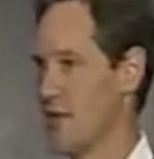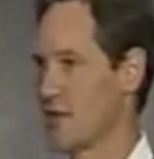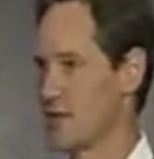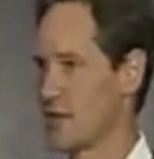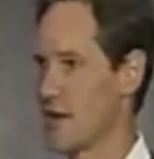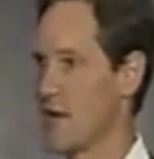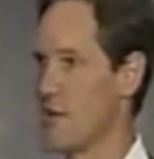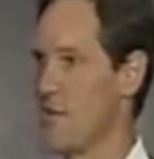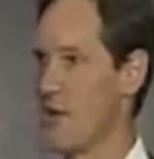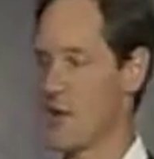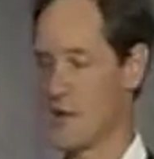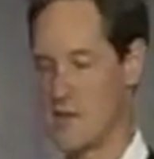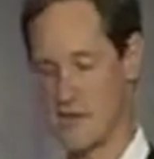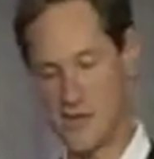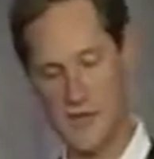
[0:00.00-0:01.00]
the scary
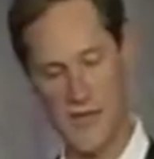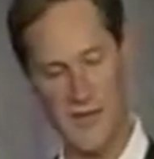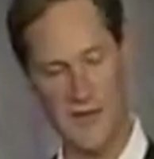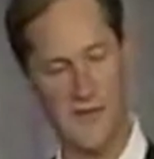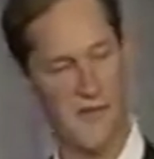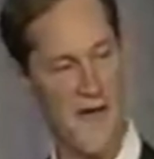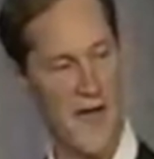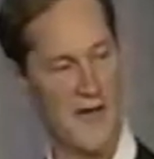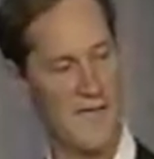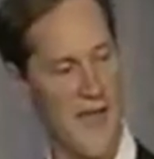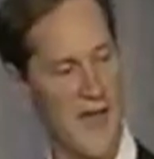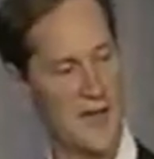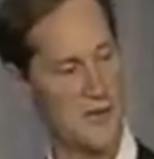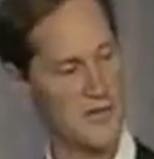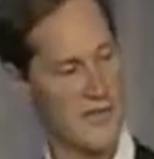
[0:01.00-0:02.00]
part is, you take the 5
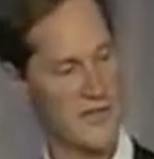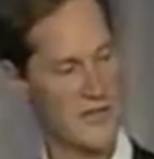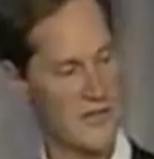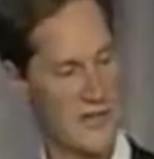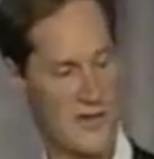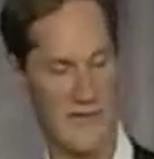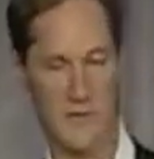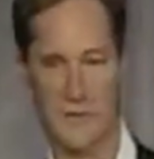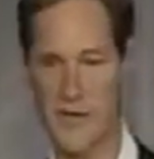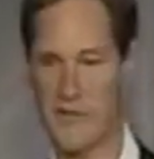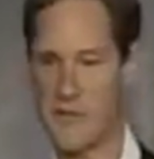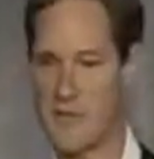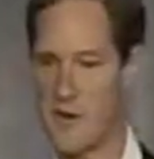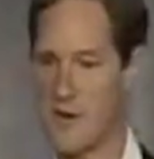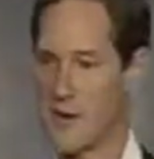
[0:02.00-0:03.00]
values they see
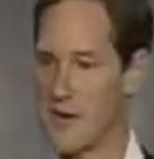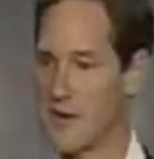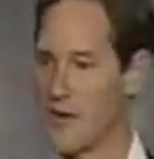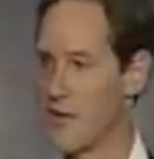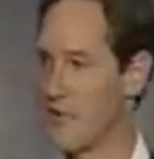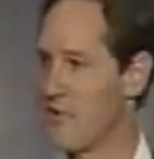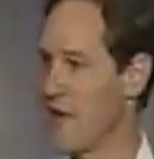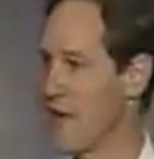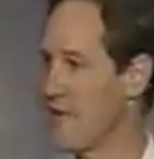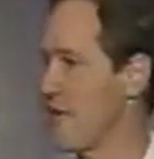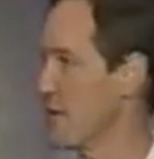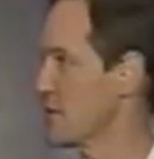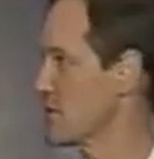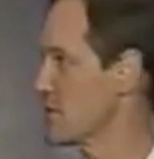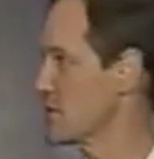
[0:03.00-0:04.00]
of America and the 5
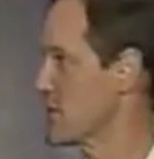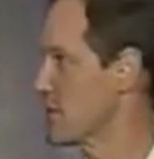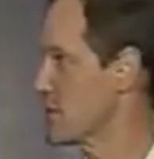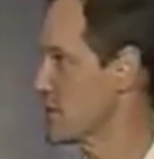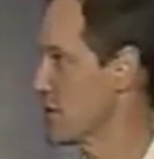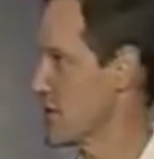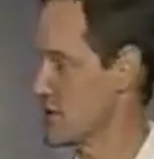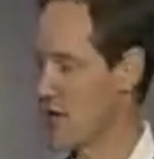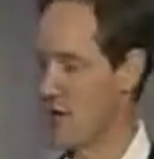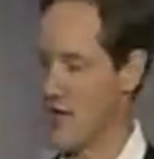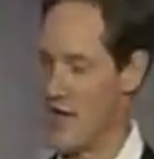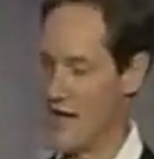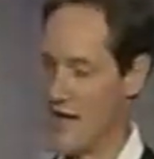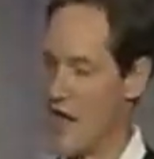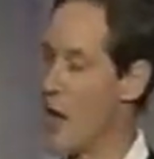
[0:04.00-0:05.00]
values they see of themselves,
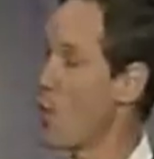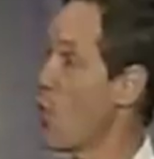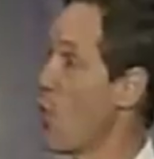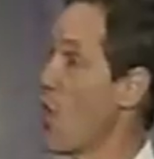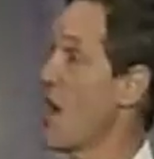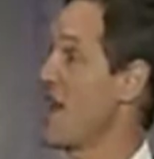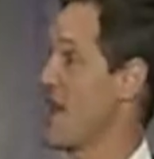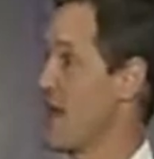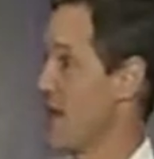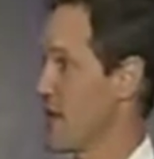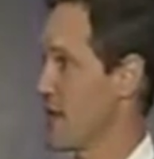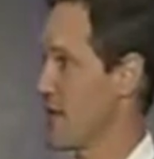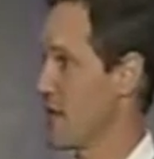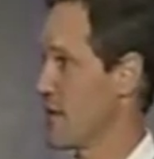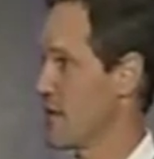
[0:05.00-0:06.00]
and not one
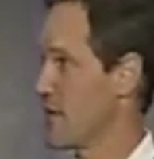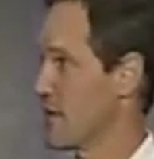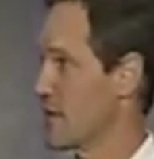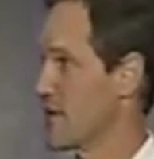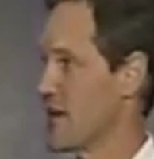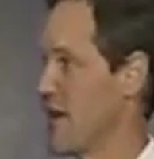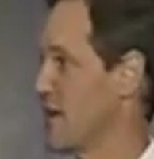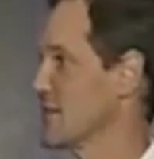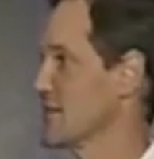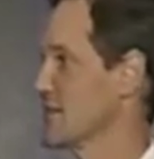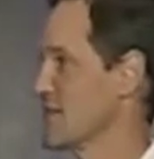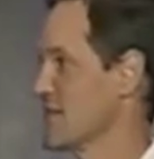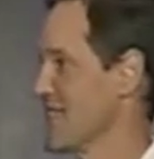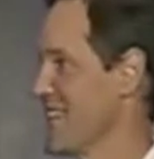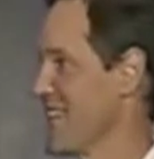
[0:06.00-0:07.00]
connects.
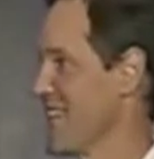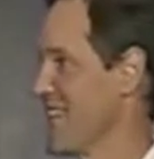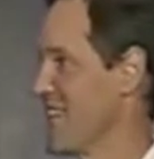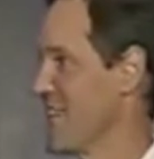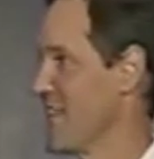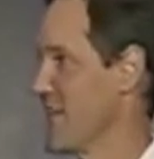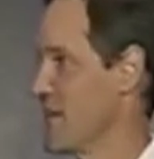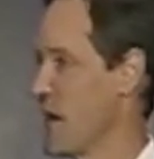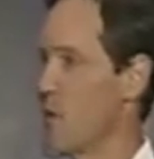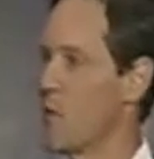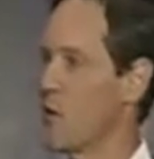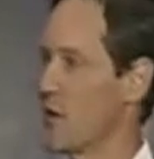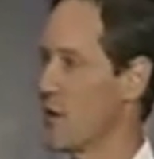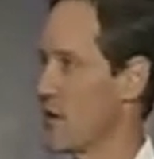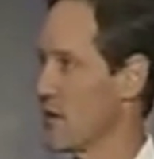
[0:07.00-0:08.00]
Not
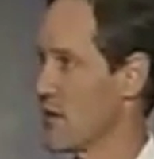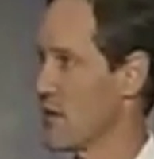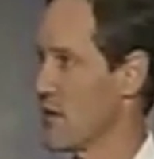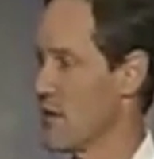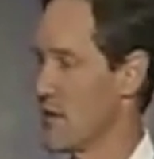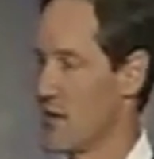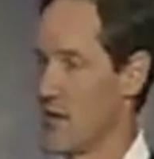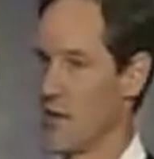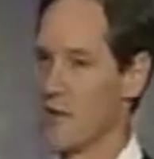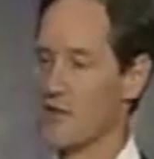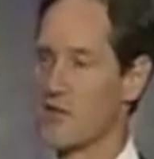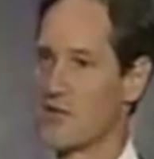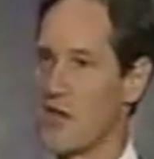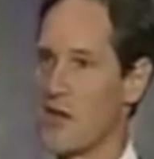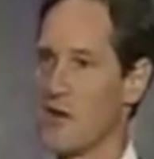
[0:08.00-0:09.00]
one.
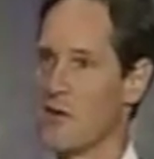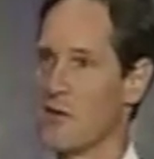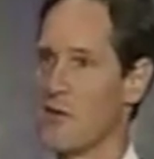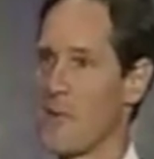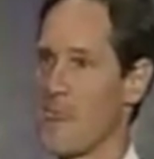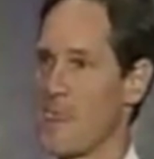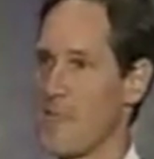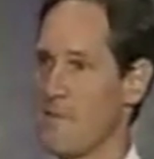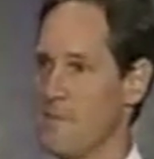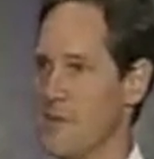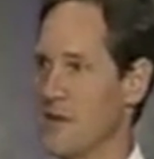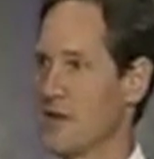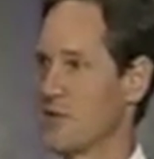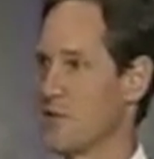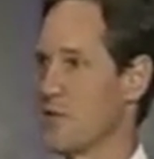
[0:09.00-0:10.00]
So the
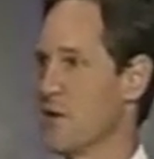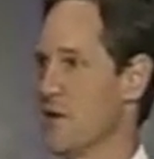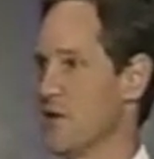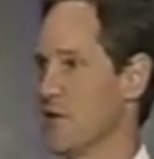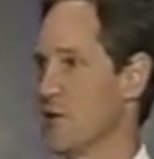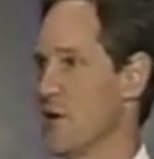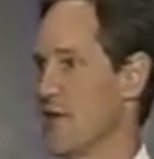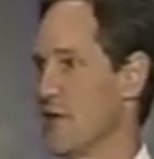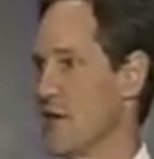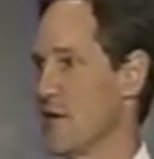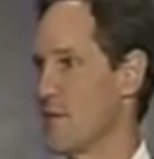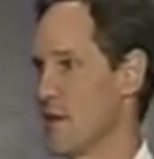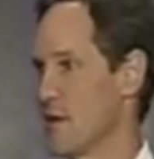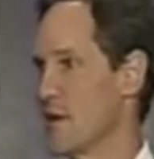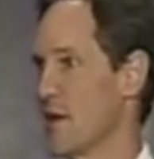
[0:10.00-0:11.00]
biggest issue I think
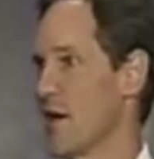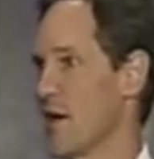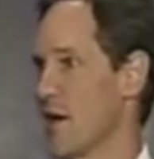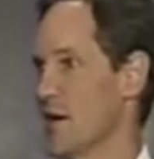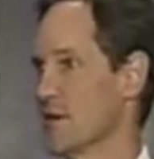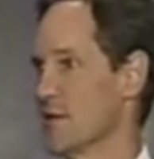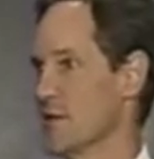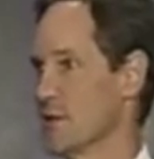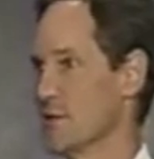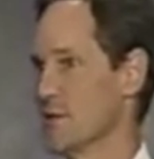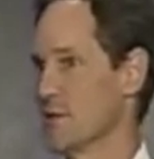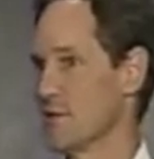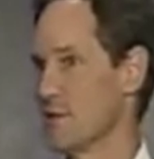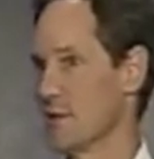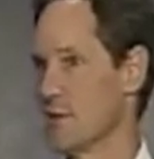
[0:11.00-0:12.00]
America has
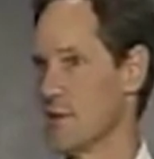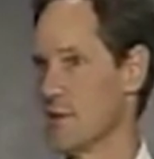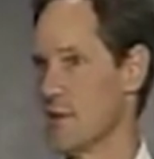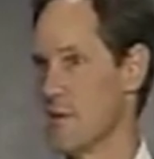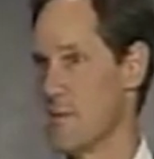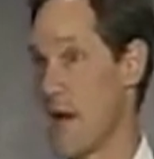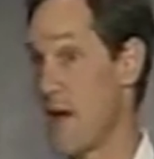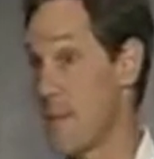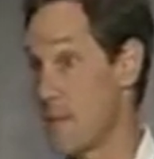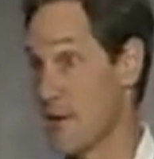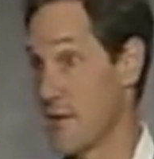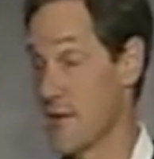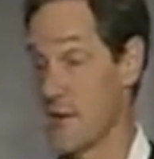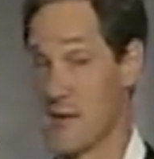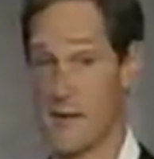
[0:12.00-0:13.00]
is, in my
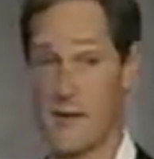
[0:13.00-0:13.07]
opinion,